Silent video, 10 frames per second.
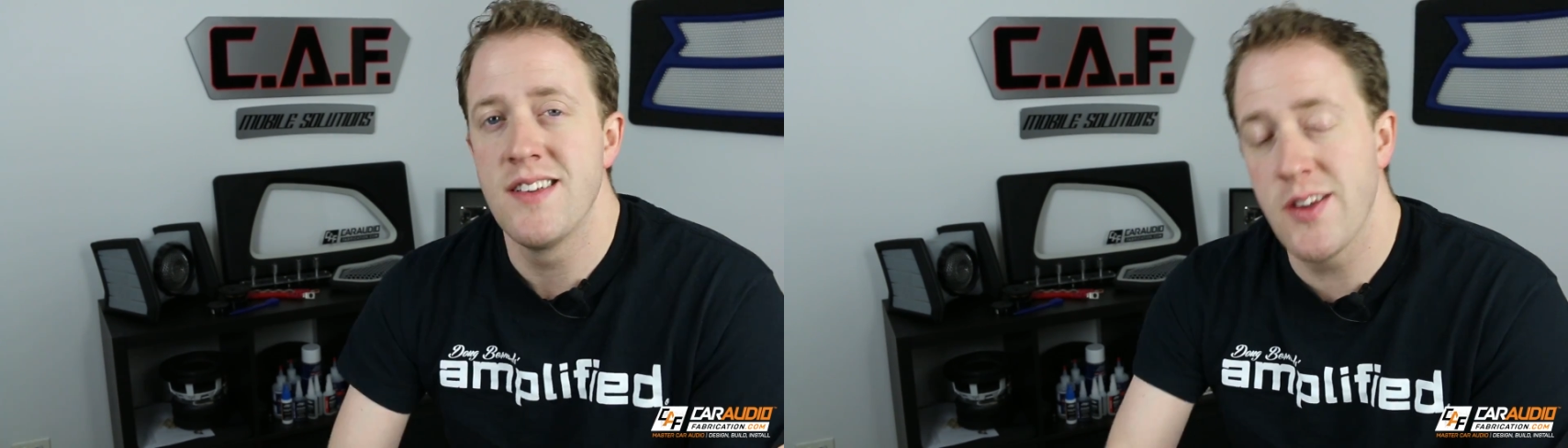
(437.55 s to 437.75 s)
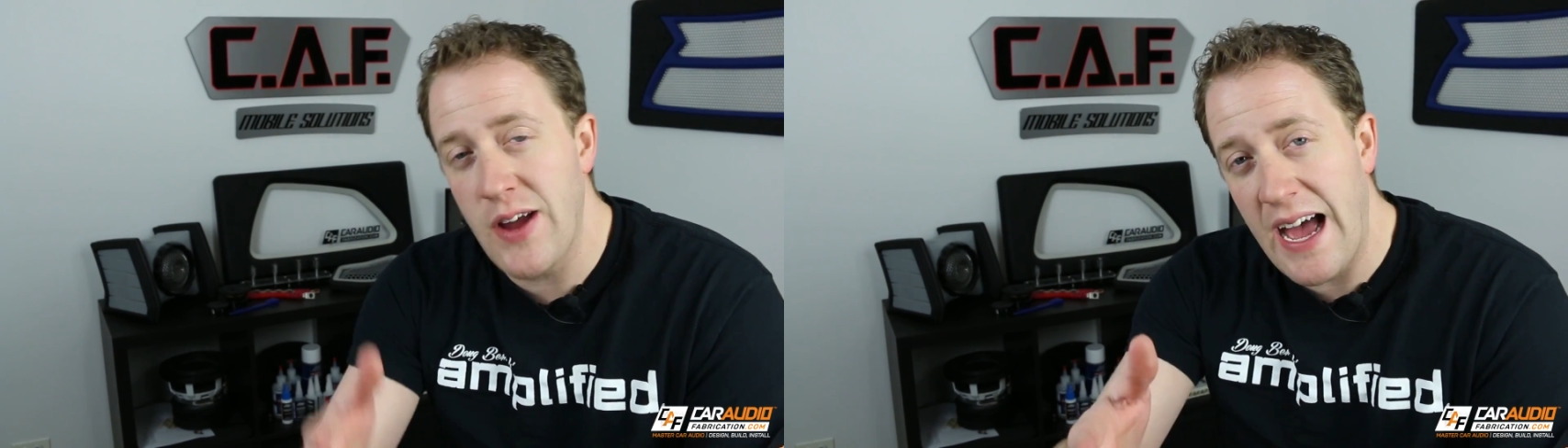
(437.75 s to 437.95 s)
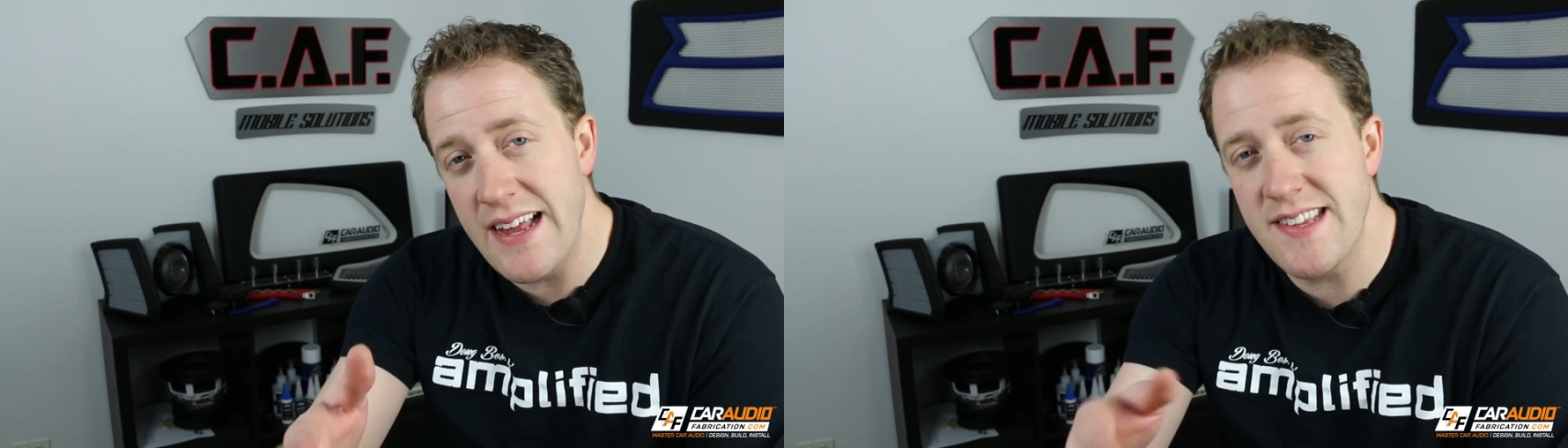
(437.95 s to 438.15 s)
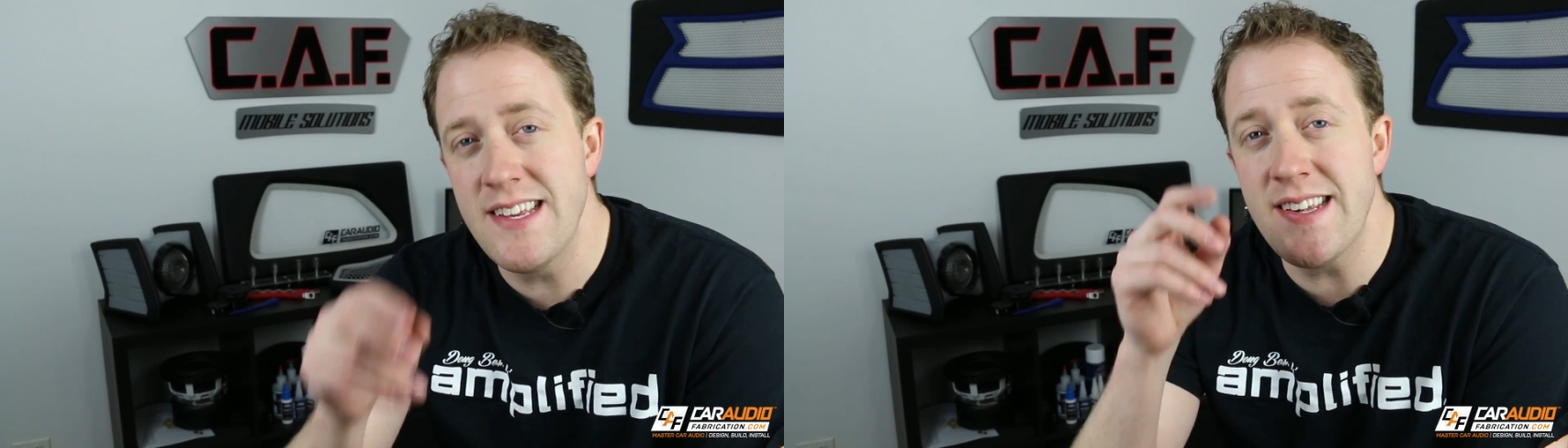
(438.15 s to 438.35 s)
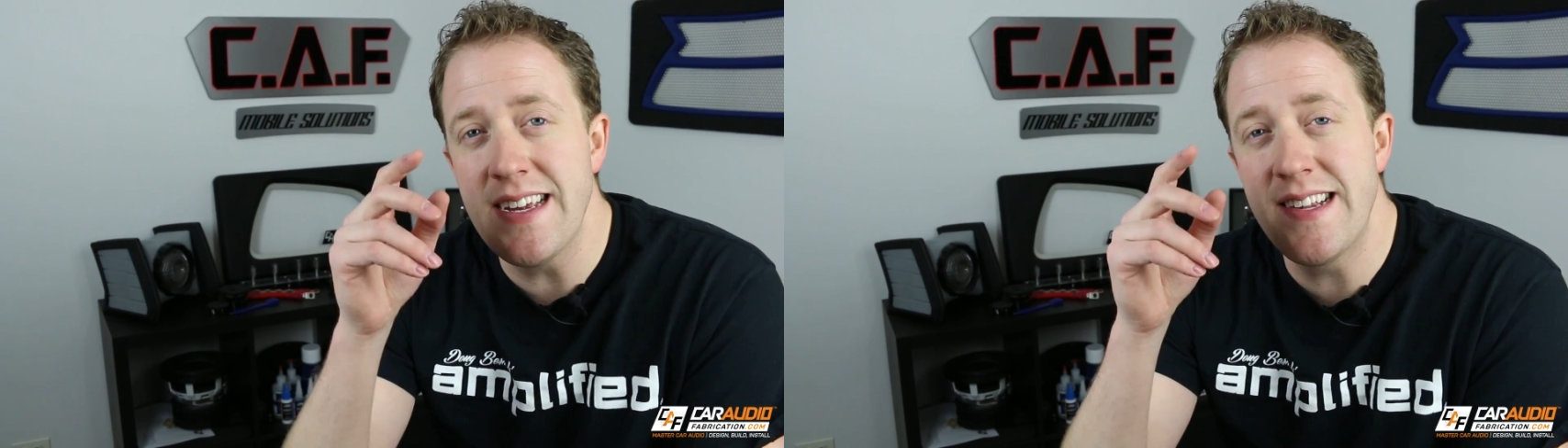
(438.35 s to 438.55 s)
So guys,
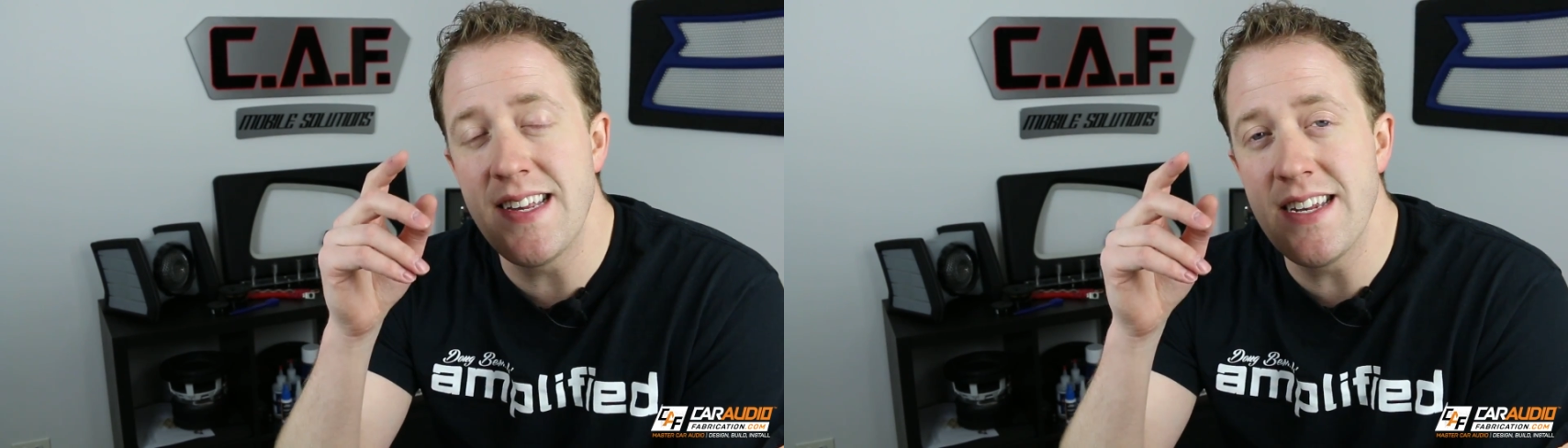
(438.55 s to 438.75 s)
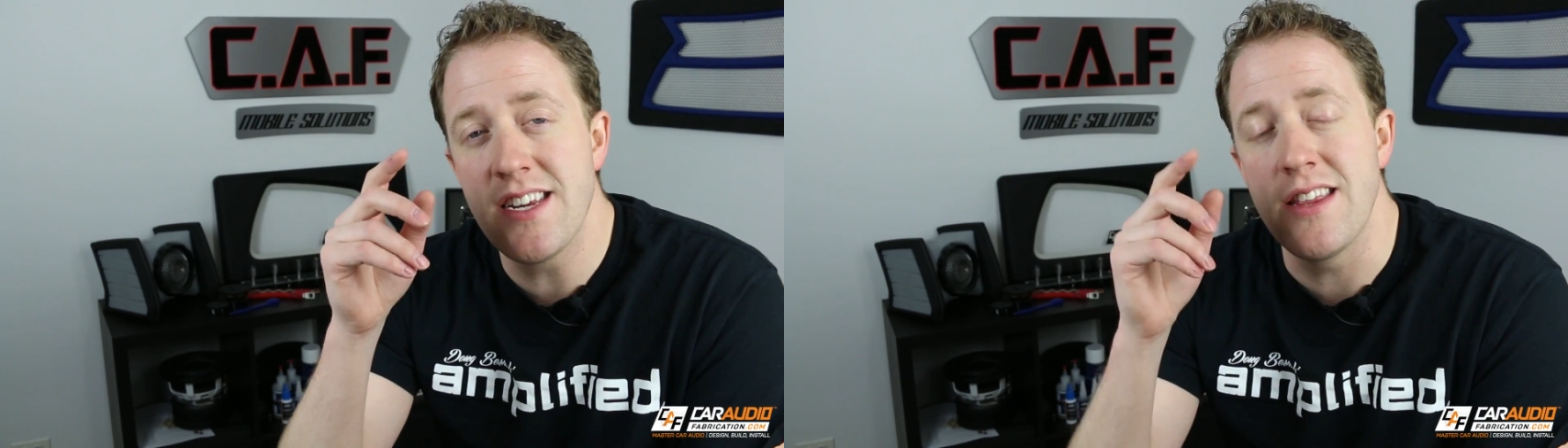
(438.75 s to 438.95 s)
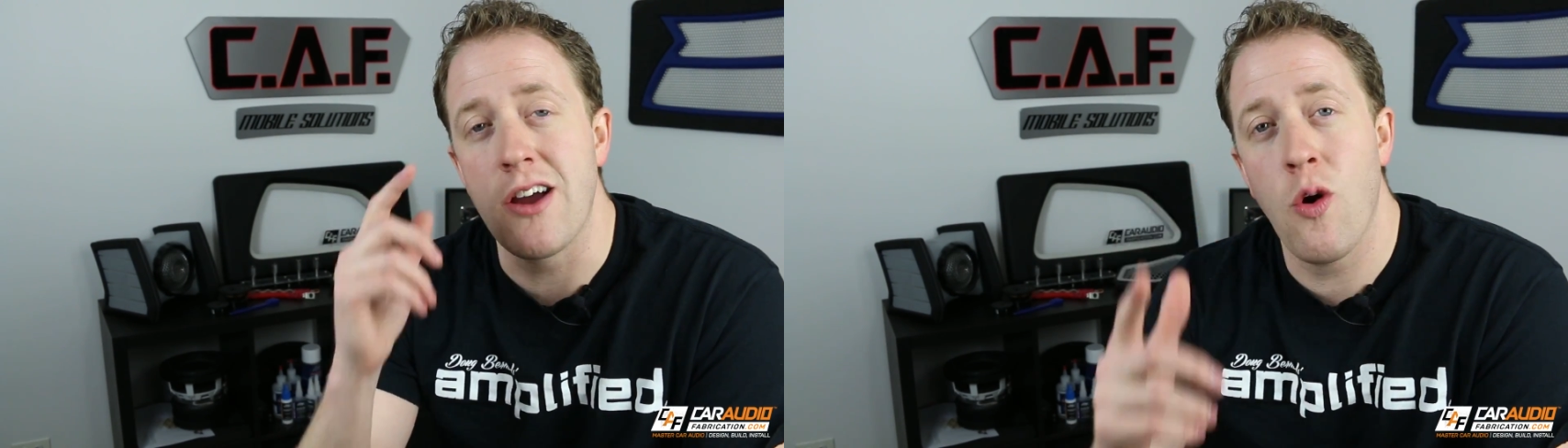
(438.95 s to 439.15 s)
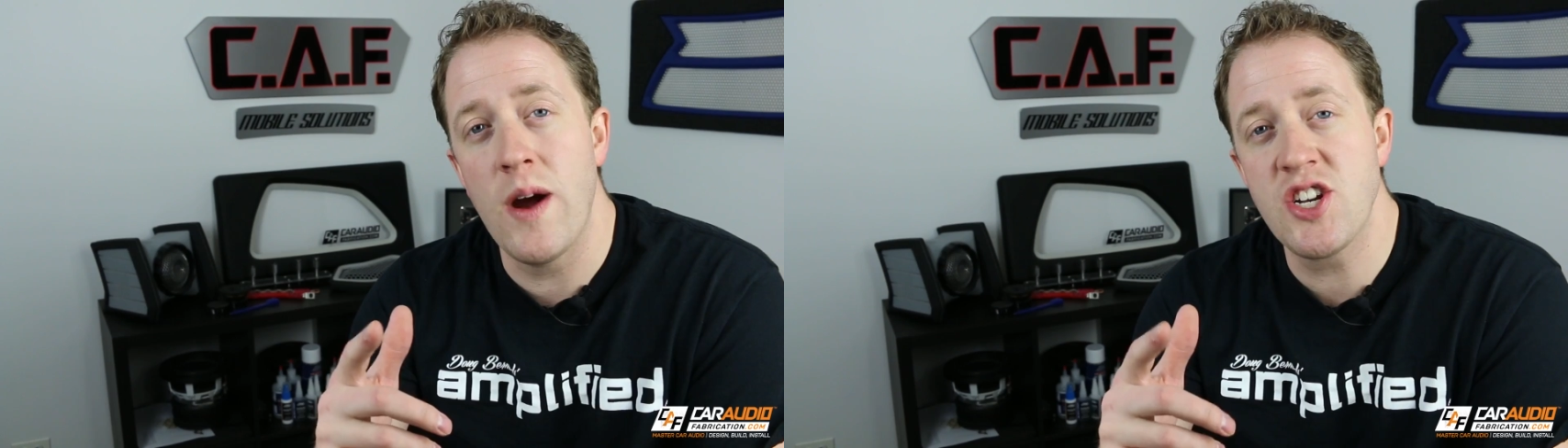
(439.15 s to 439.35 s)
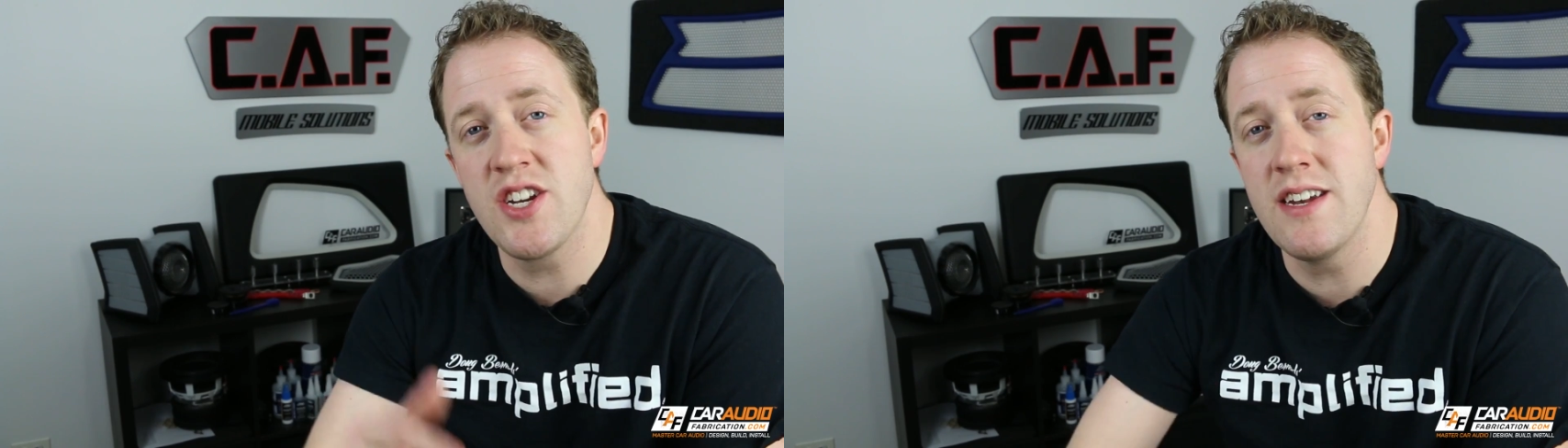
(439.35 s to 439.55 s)
this leads into the
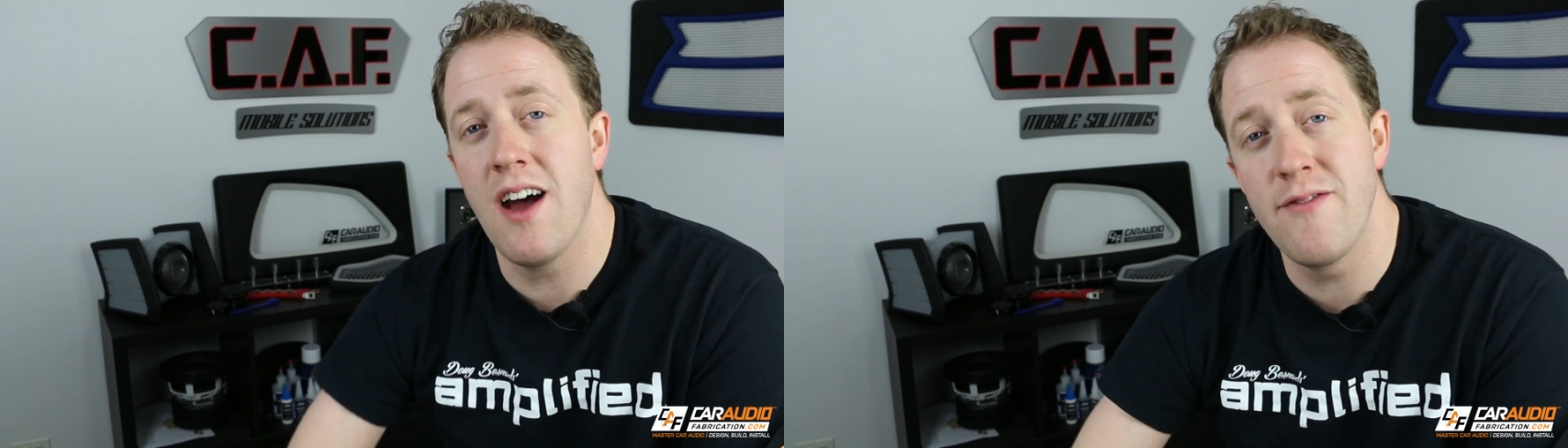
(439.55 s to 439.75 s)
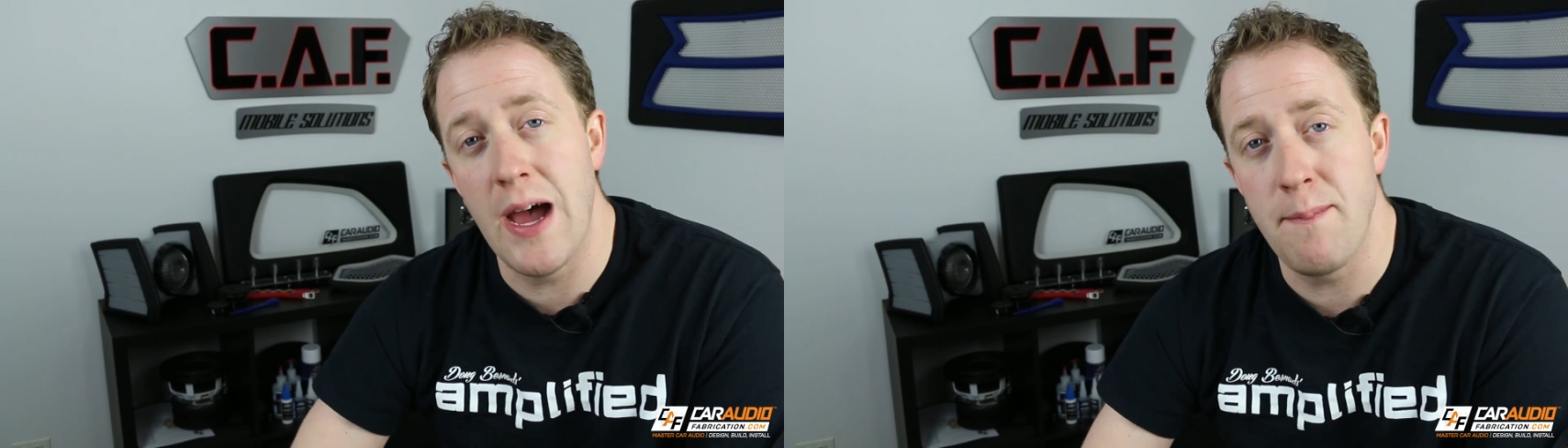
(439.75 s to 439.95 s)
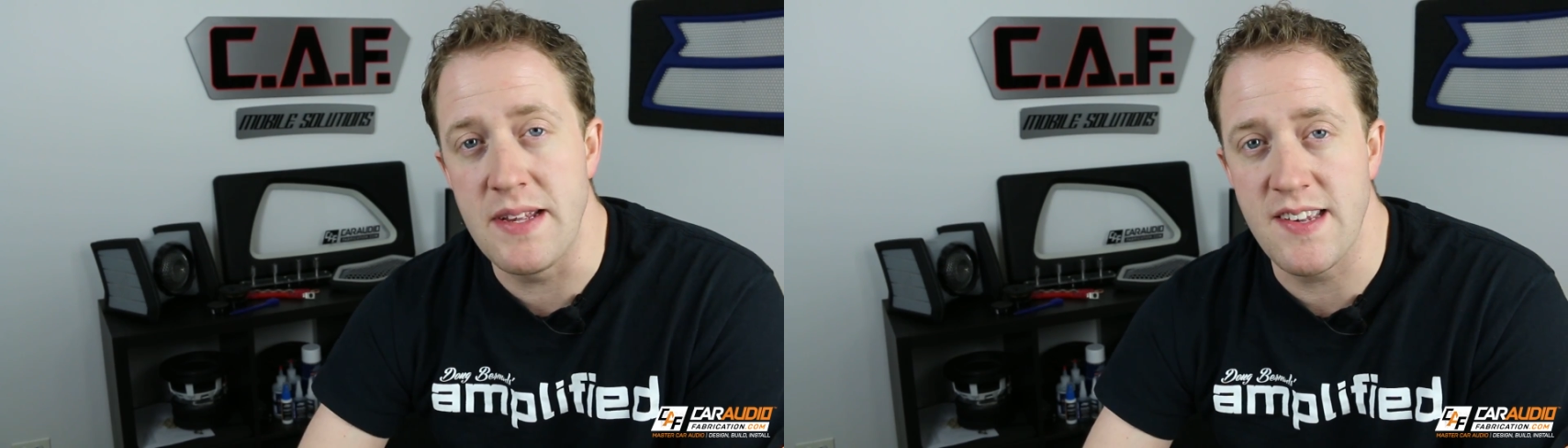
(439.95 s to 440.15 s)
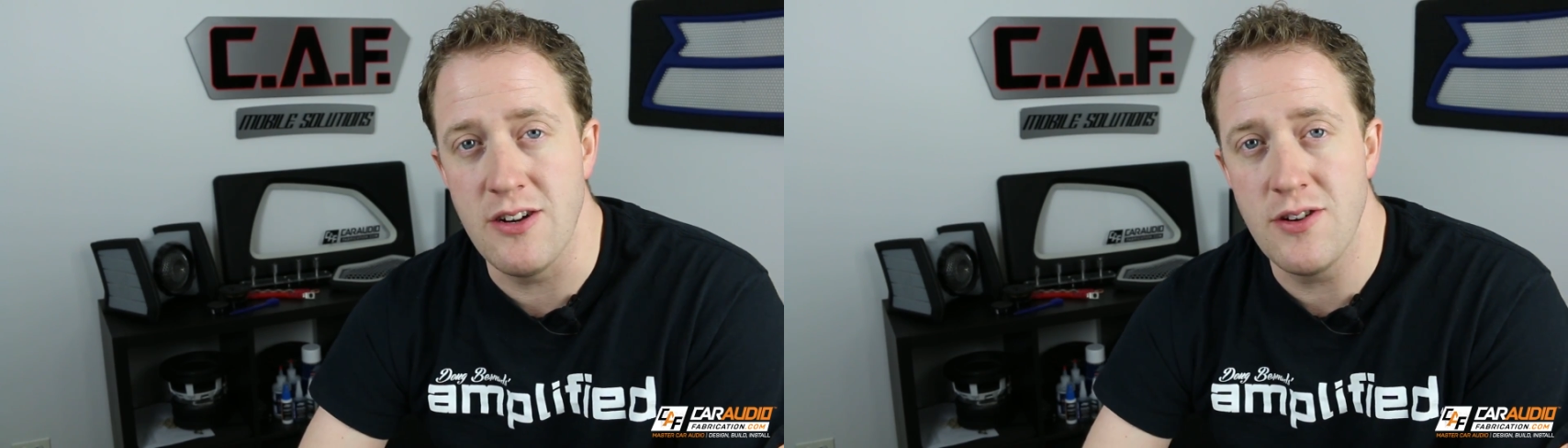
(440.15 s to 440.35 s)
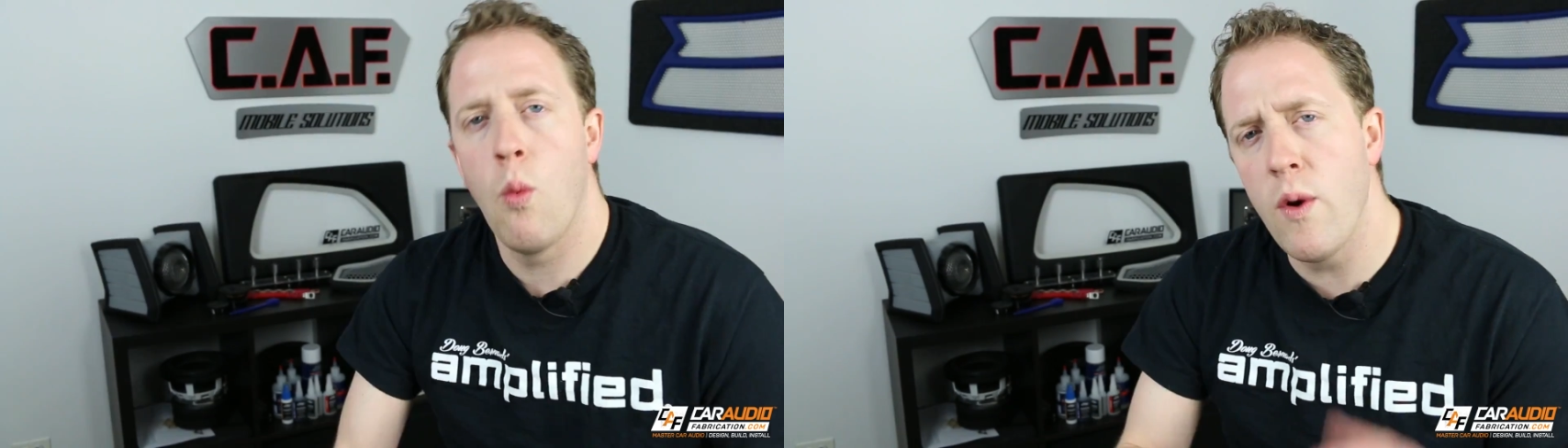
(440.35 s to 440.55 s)
question of the episode.